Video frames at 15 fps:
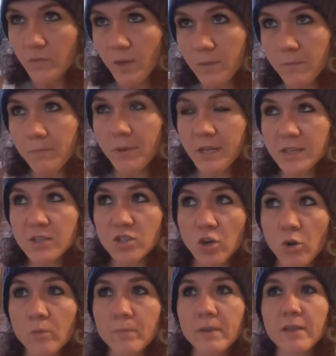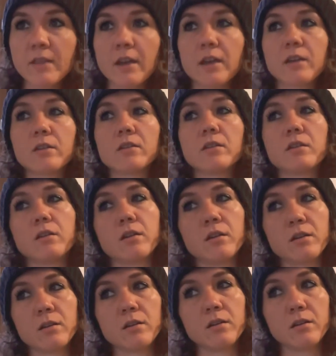but don't be like,
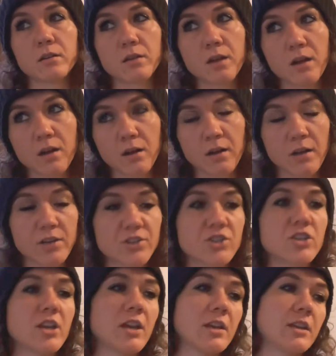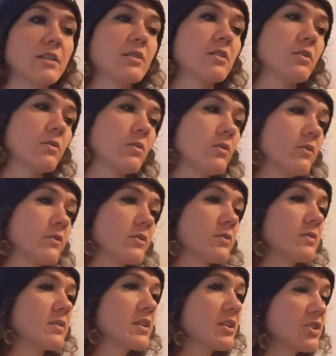oh gosh, I need to go over
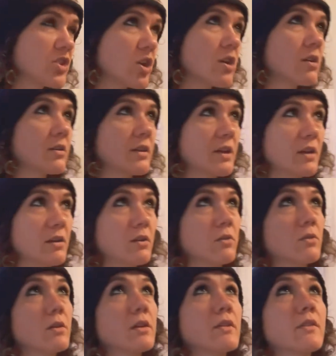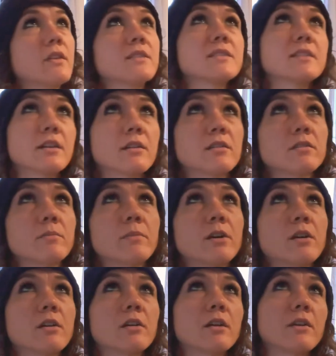and get chalk now and then stare at the
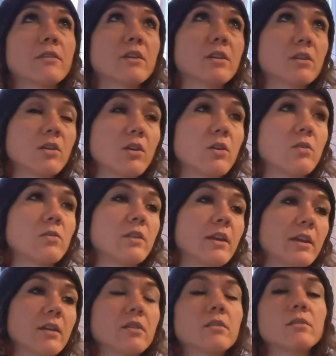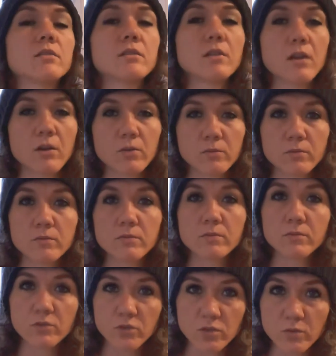bar and then go. Like, no,
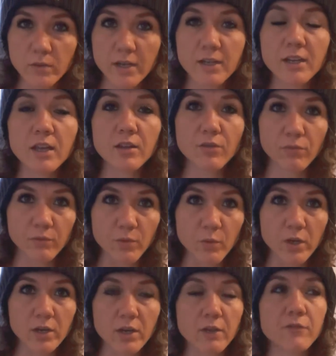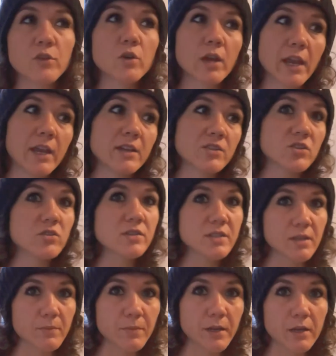do it, get through it. If your hands are
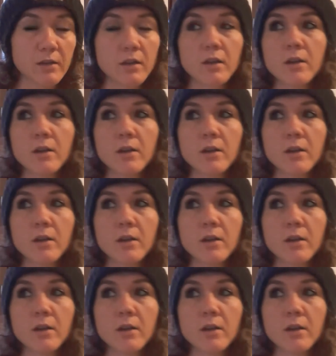slipping,